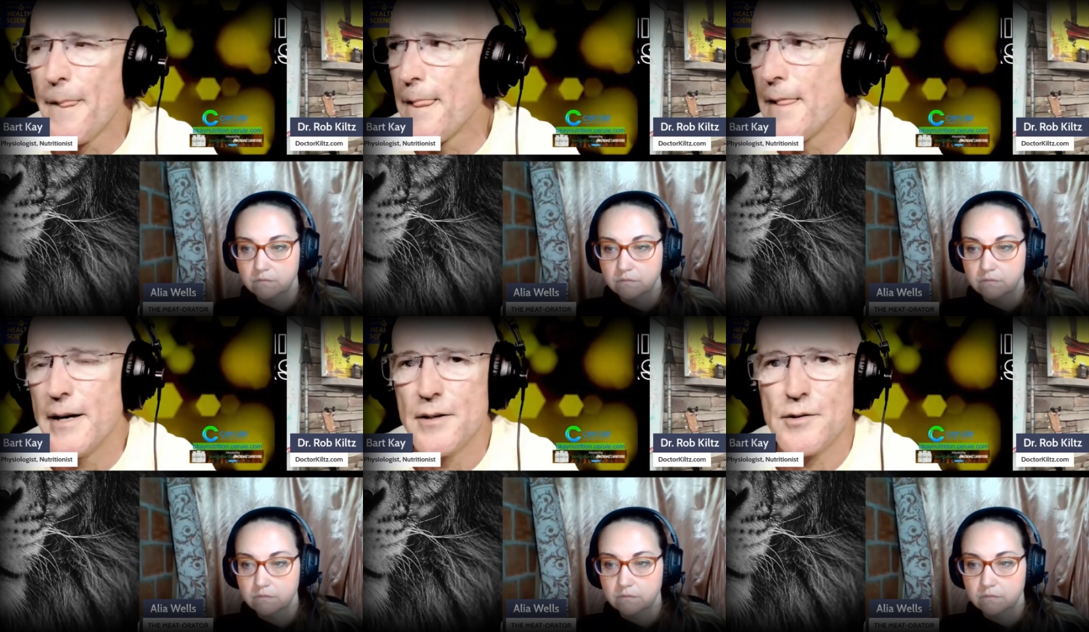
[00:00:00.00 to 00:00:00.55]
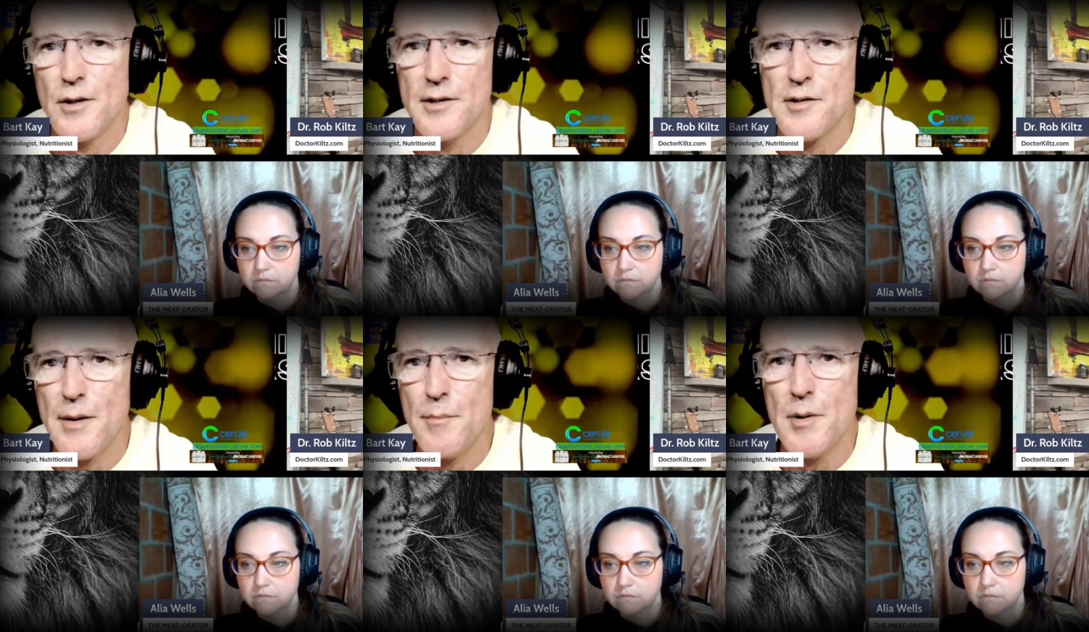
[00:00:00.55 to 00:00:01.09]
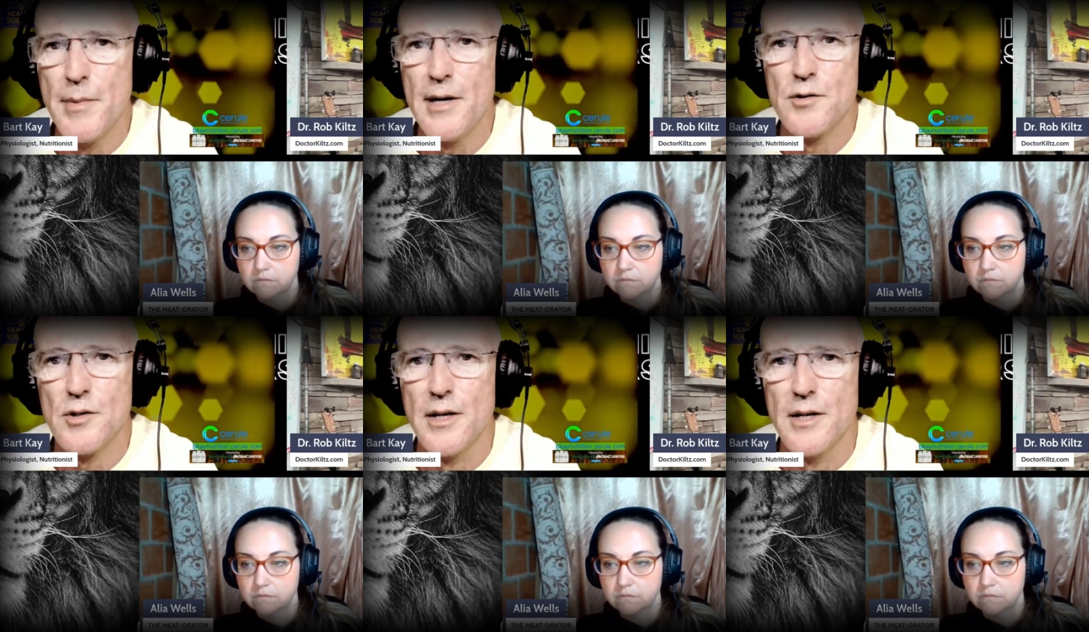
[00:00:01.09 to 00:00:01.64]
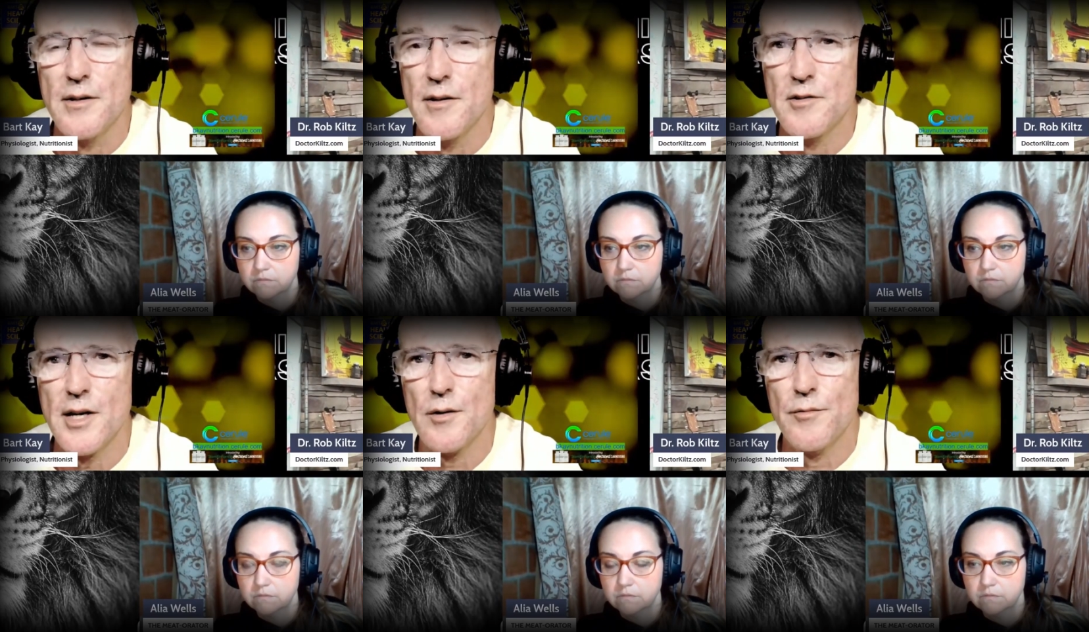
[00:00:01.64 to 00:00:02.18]
Speaker 1: And so let's keep them outside. The
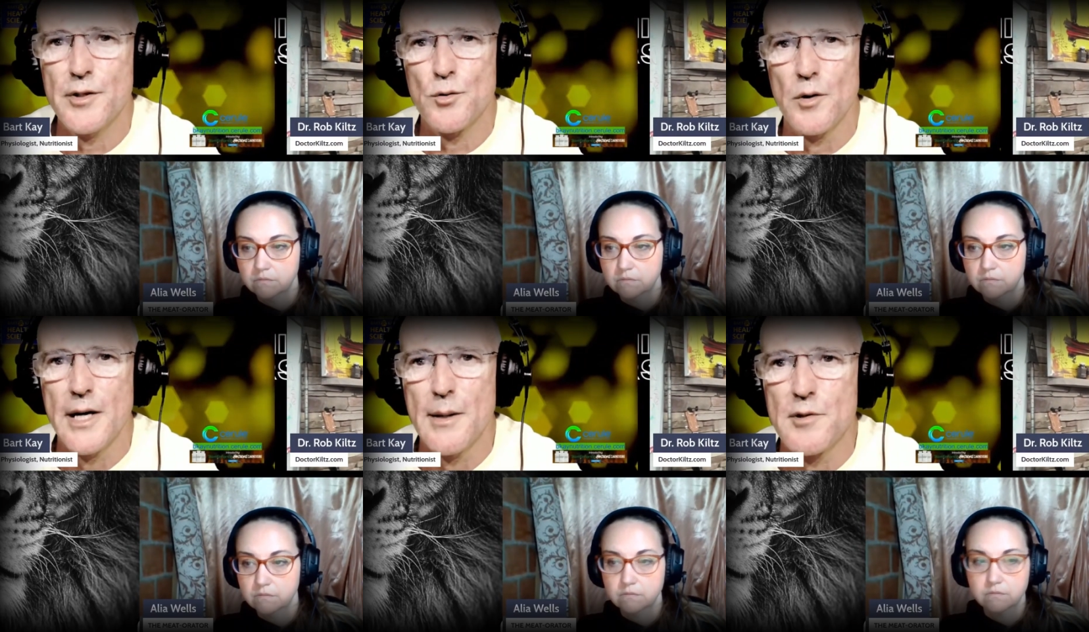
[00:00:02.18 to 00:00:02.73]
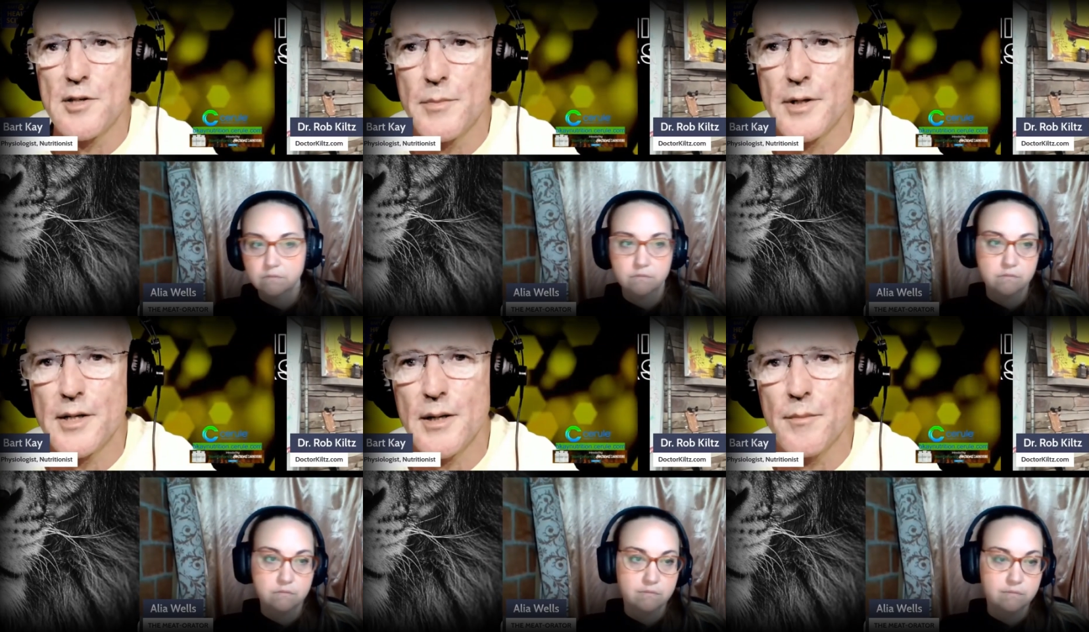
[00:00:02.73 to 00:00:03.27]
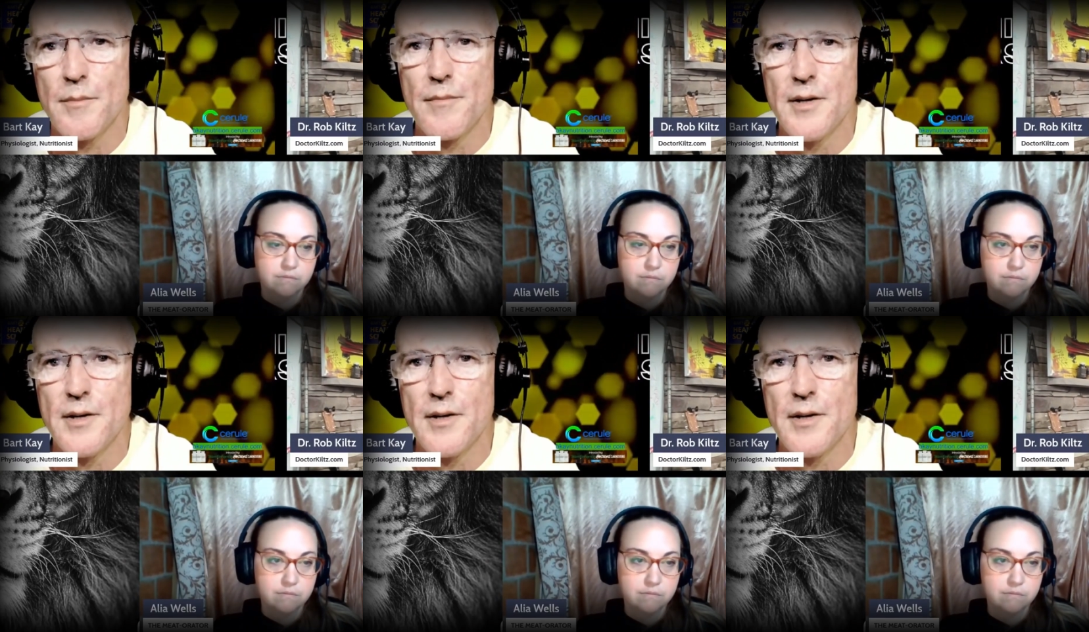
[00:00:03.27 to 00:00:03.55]
sacrificial lambs then become the